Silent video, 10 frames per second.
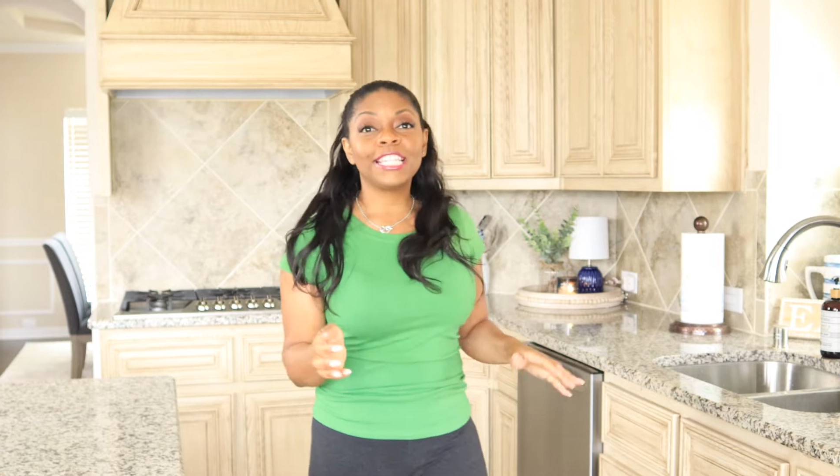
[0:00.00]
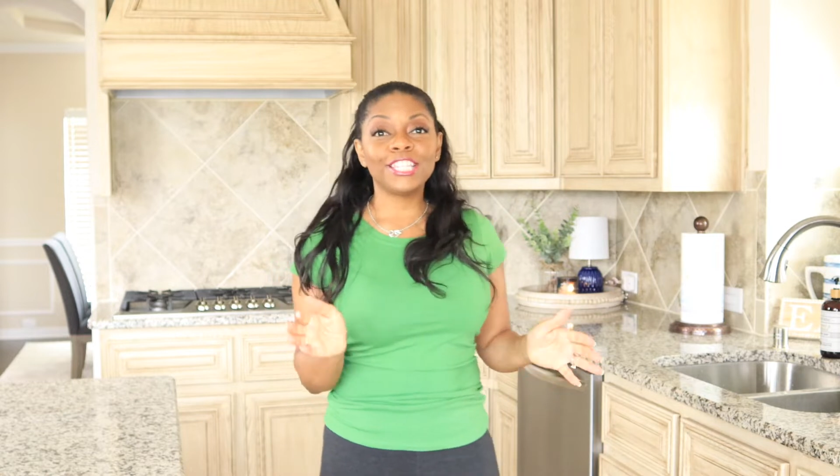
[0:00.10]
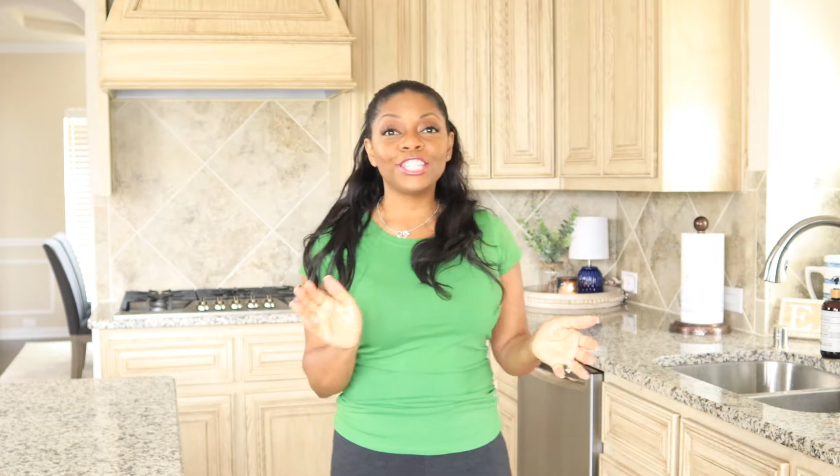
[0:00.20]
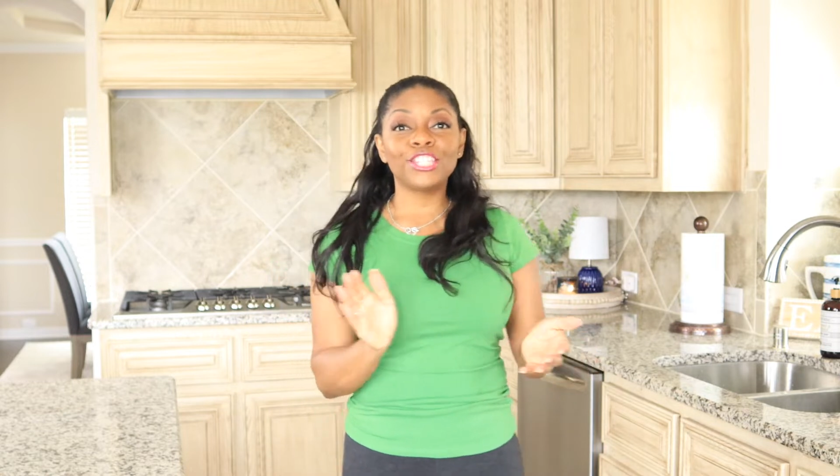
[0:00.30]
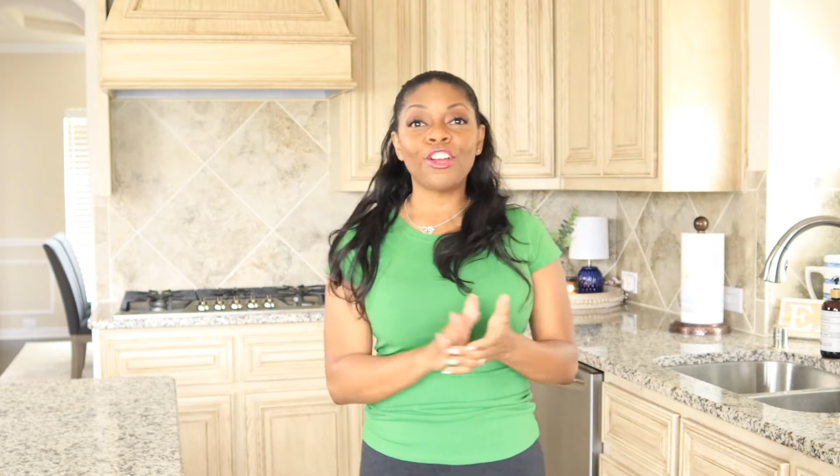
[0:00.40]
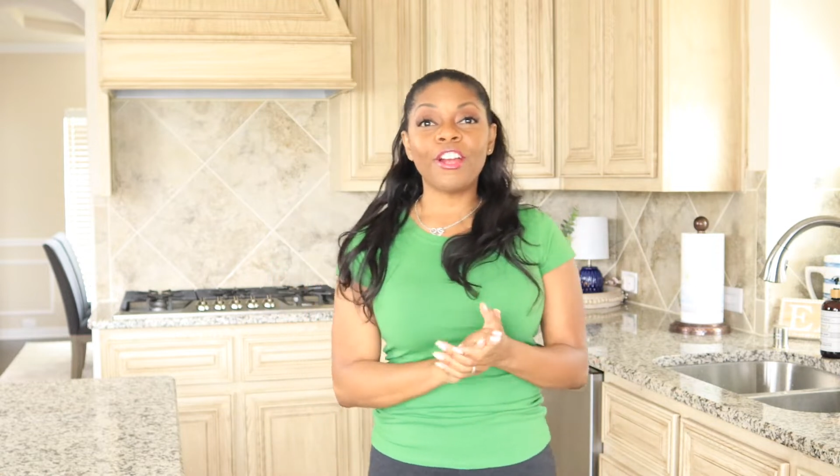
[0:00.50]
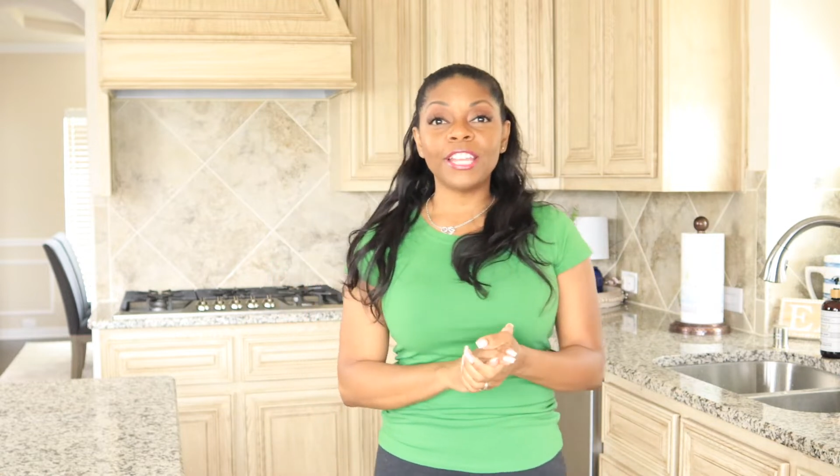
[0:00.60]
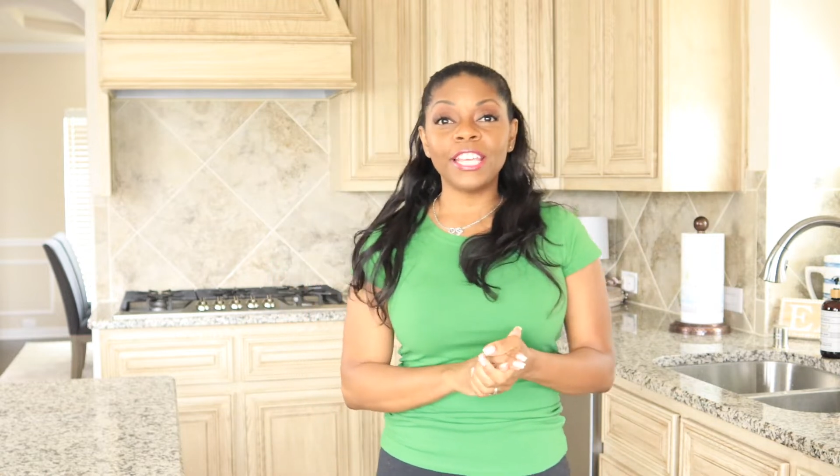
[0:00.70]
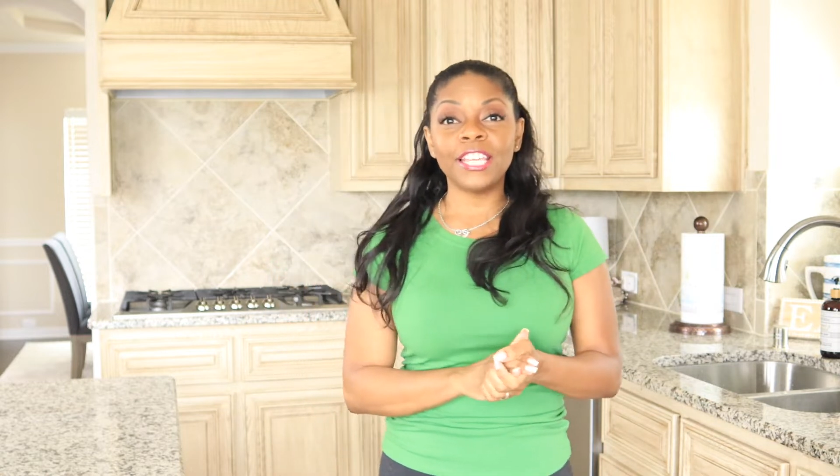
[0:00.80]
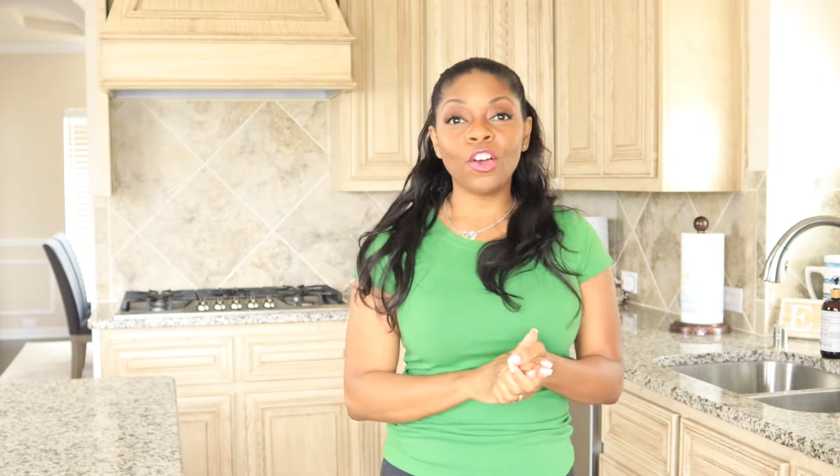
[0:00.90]
get
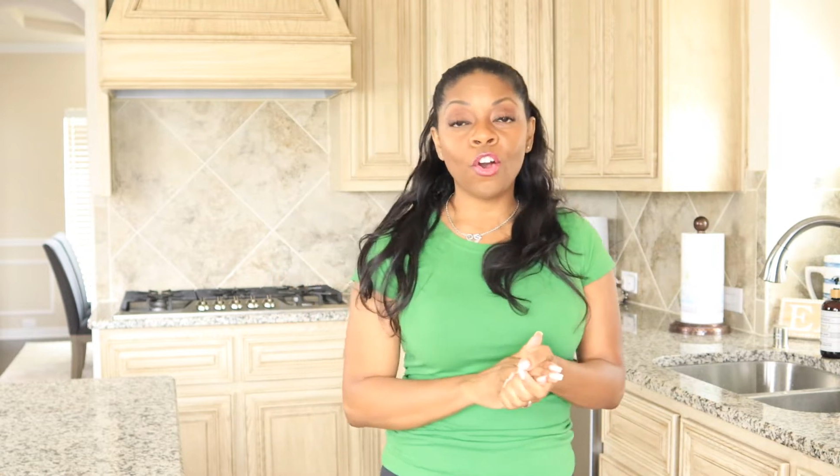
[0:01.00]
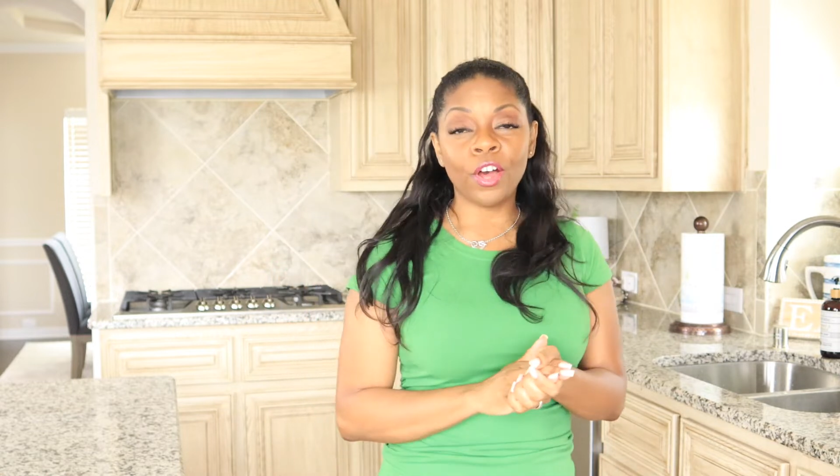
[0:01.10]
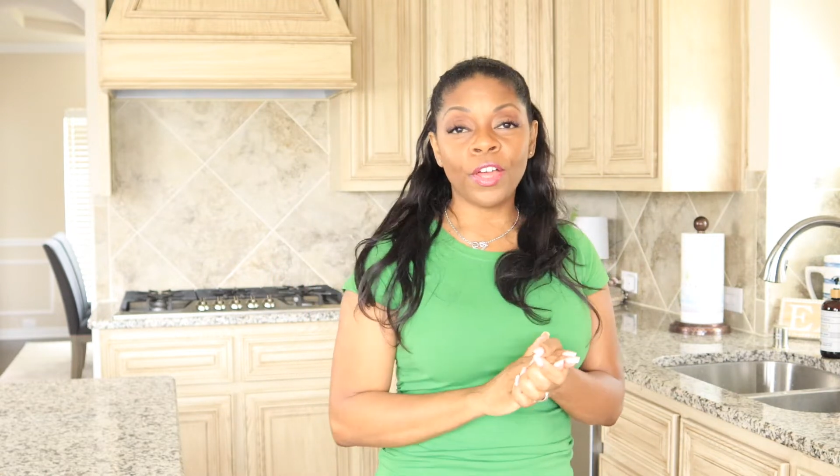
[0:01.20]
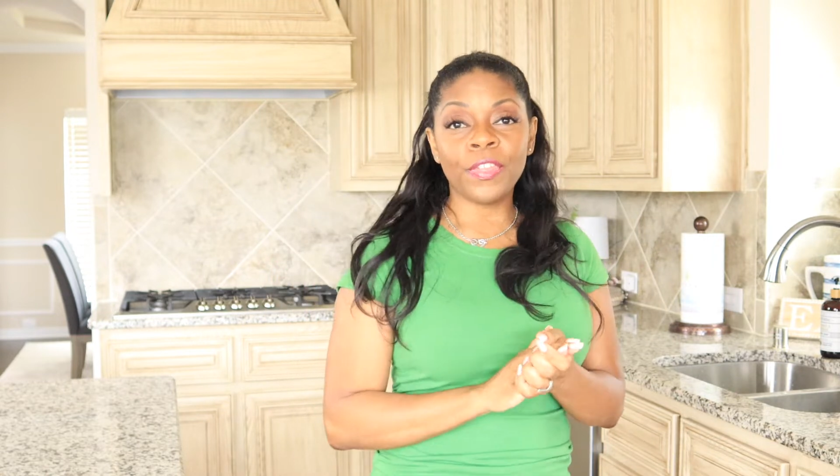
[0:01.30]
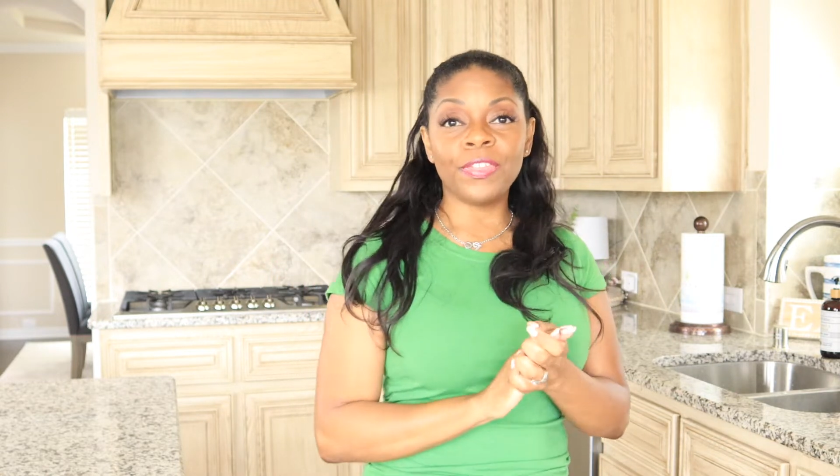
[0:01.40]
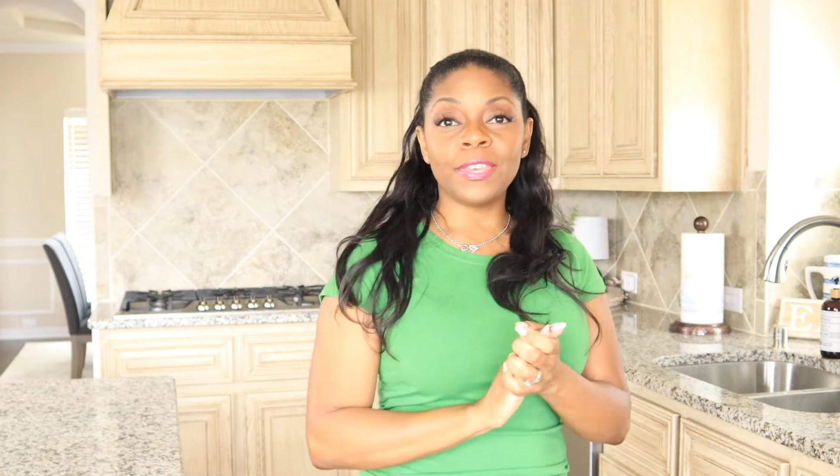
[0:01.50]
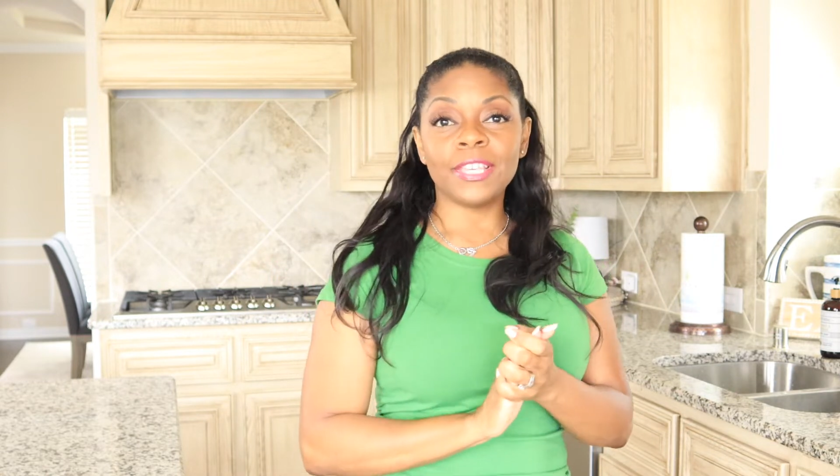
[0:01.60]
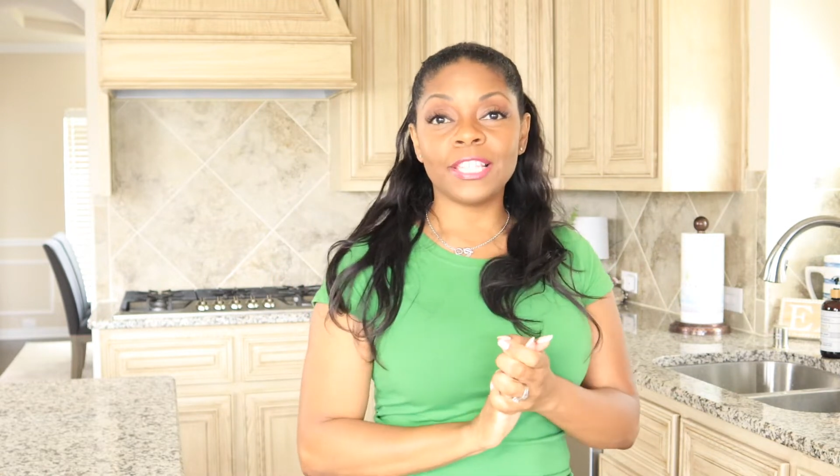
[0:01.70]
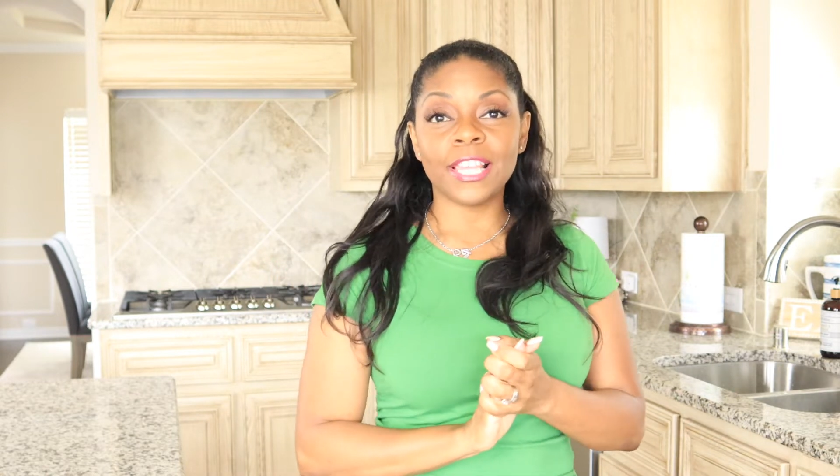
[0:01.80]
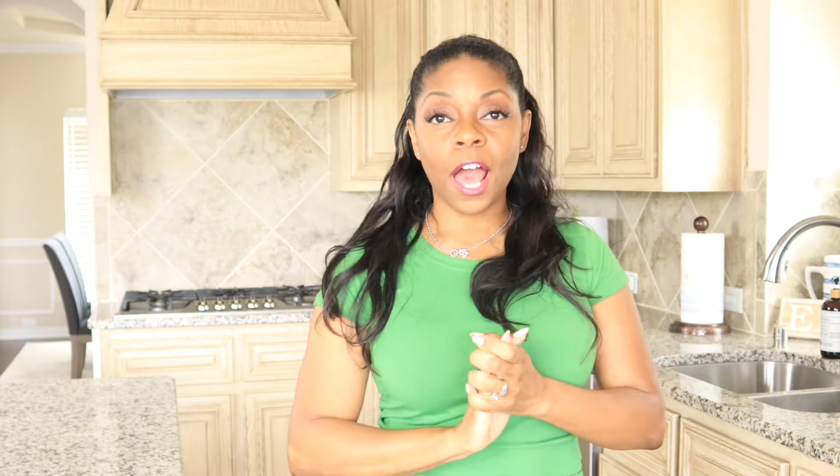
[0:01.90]
started on this